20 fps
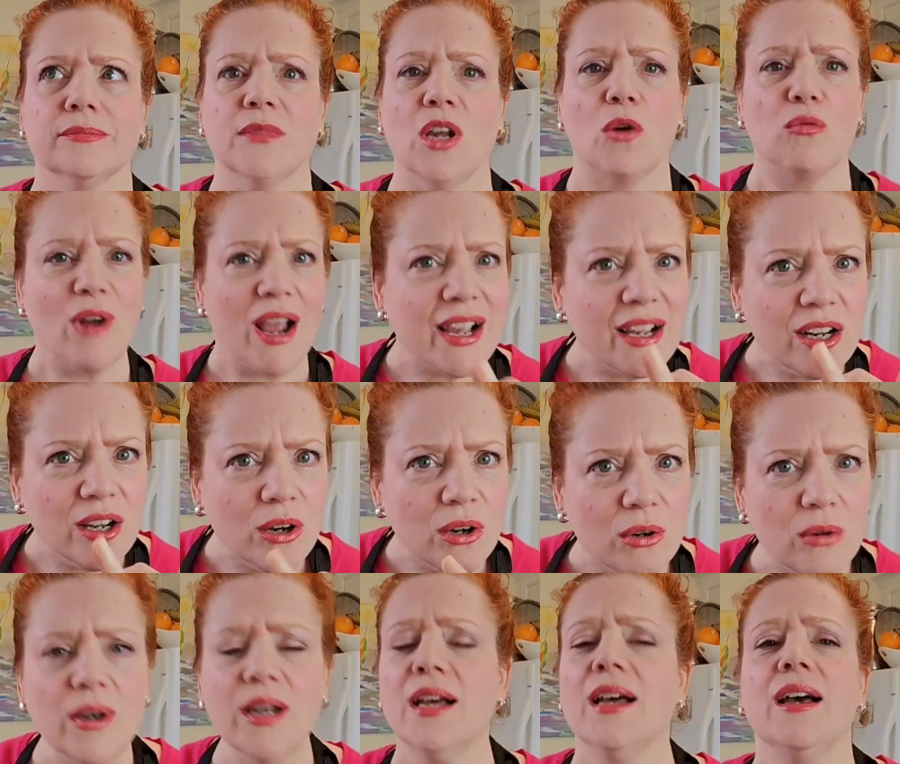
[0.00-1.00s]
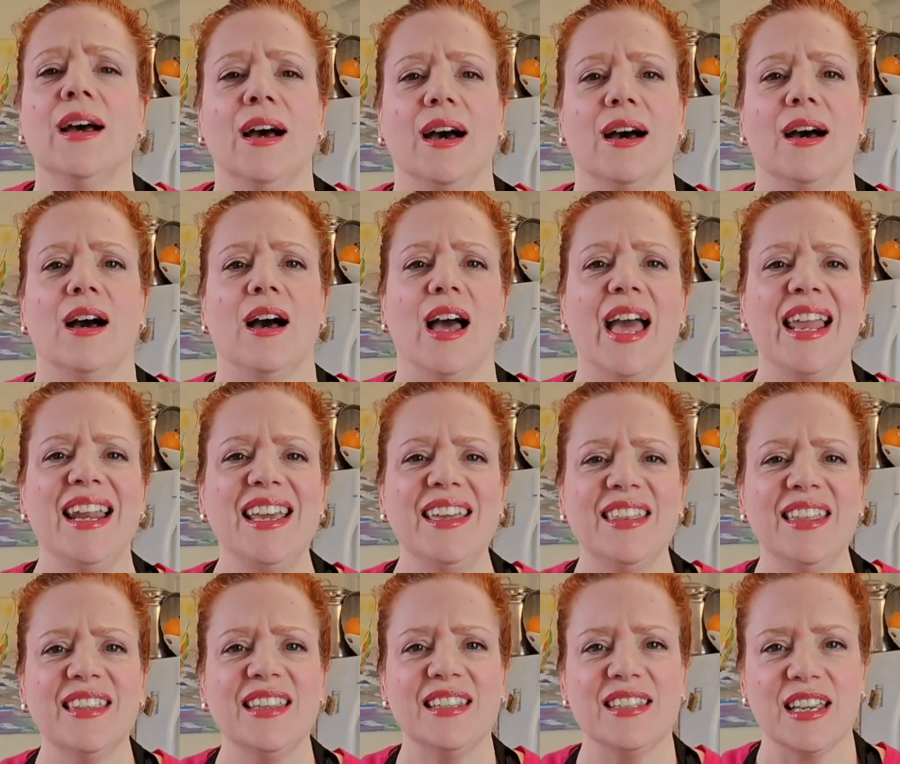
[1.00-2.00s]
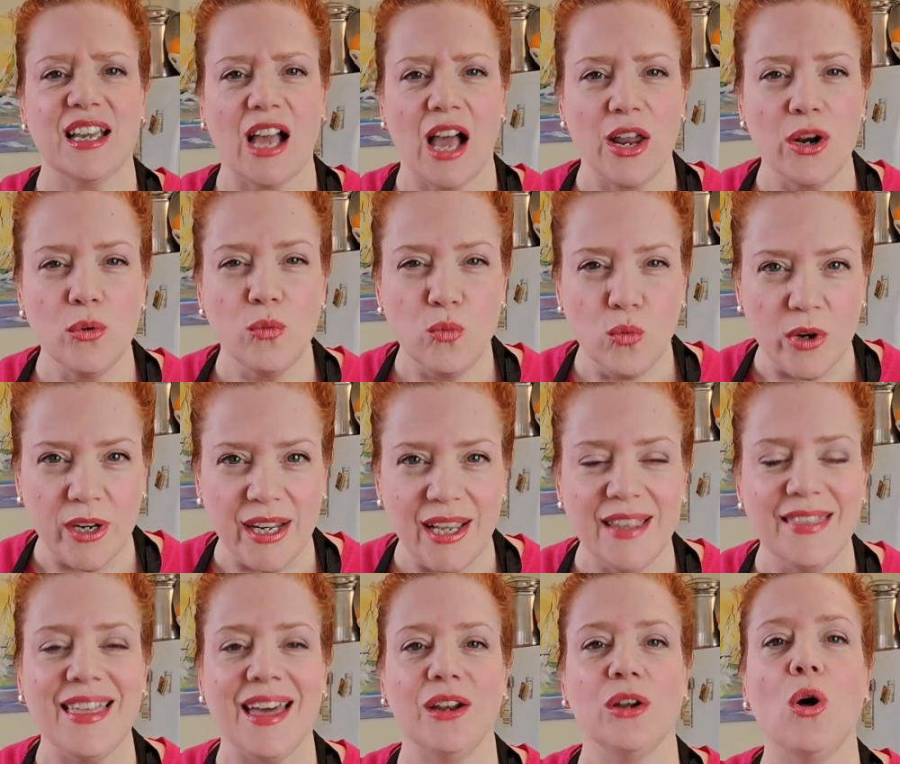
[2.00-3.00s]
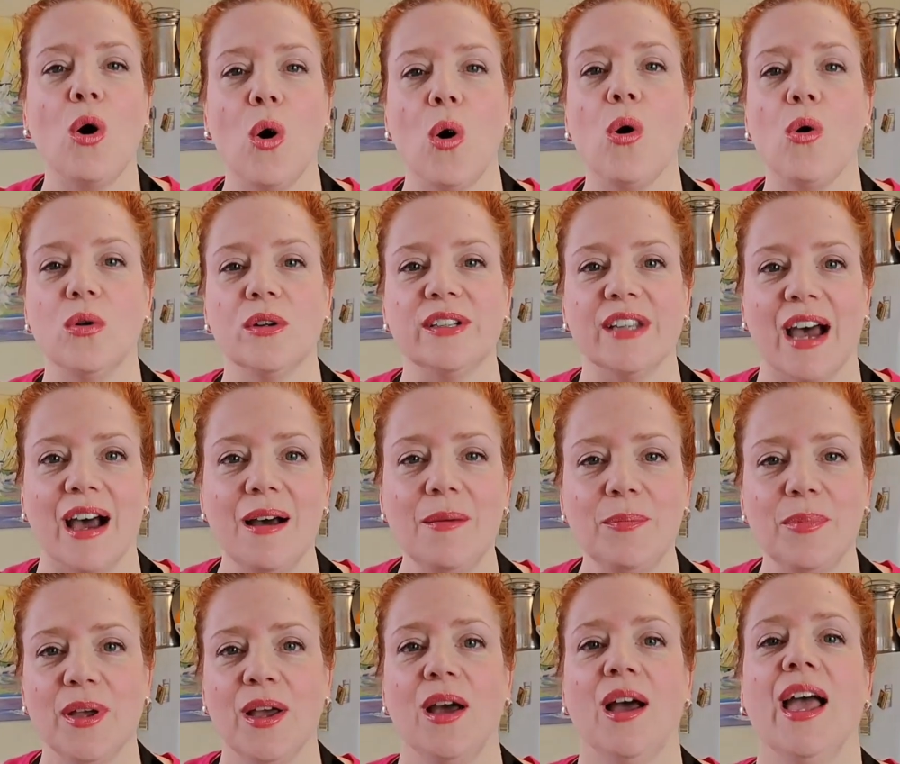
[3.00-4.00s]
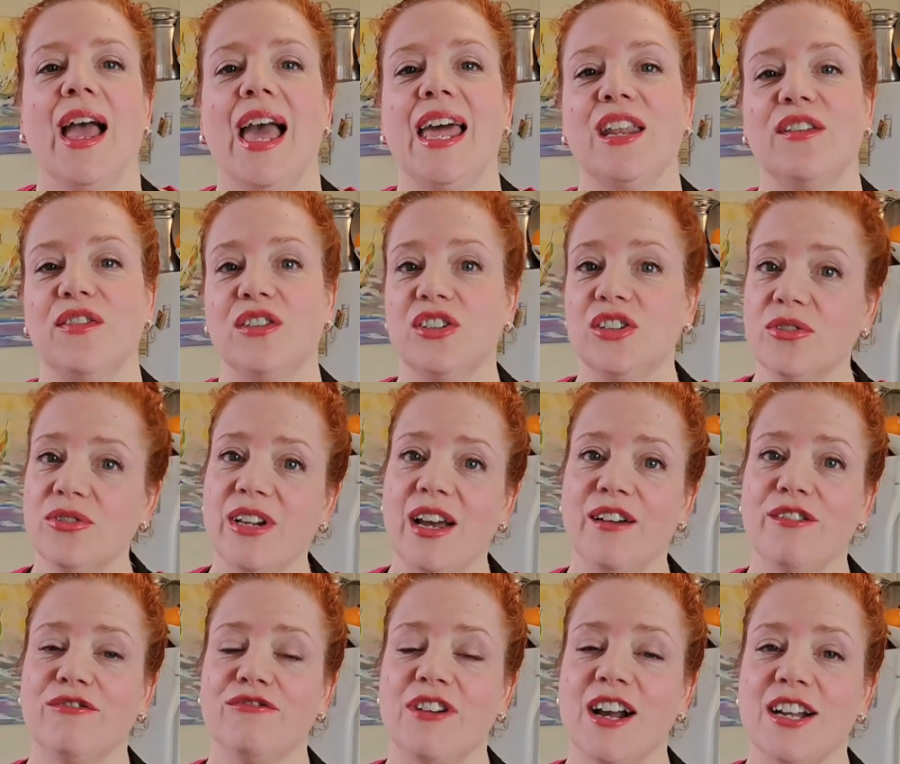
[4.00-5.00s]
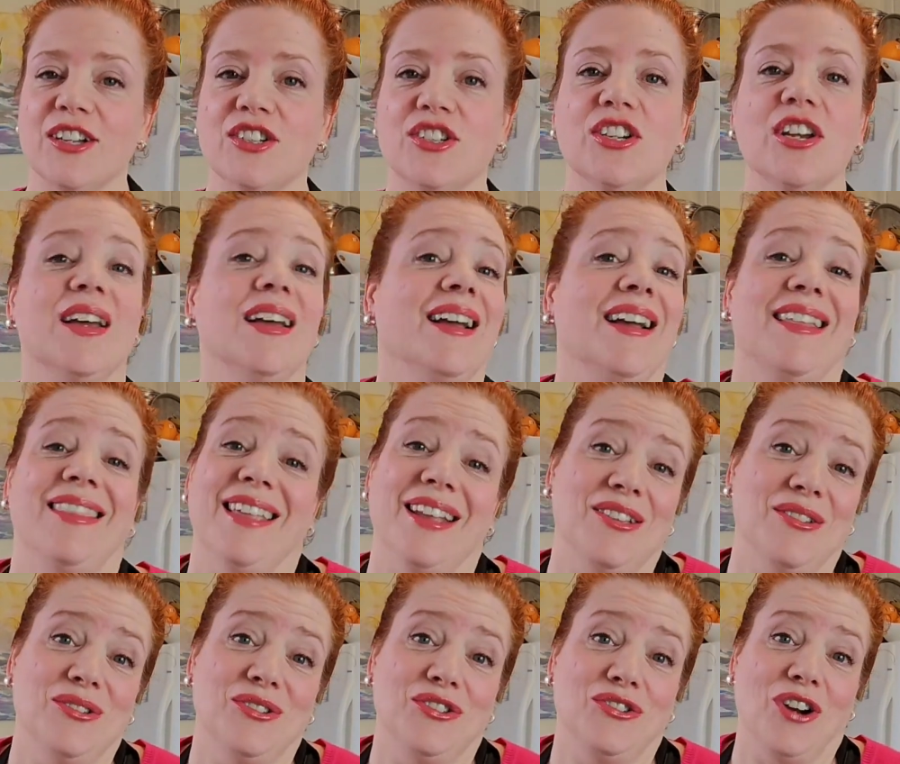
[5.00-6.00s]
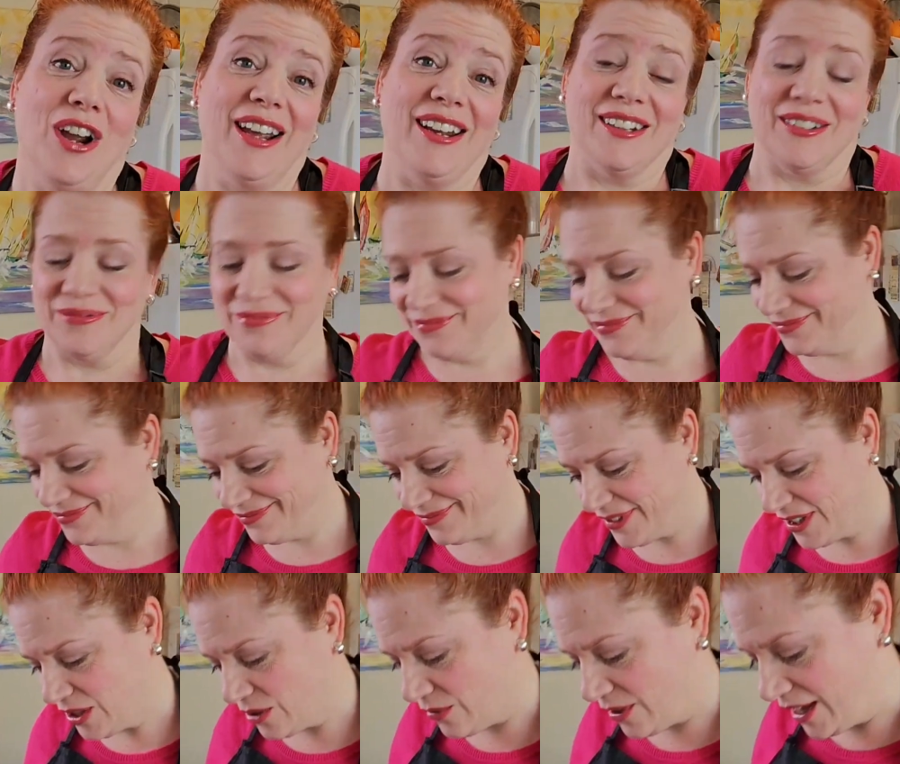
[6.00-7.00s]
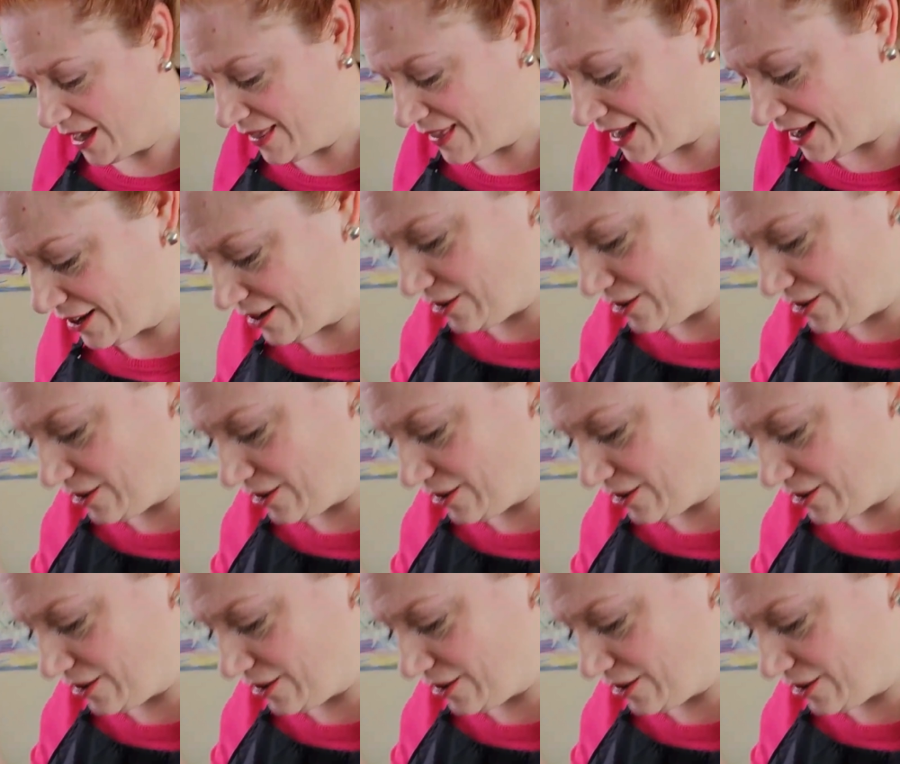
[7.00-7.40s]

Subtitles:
oregano, anything that's like kind of woody that'll hold up. And if you don't have fresh, then use dried. So in that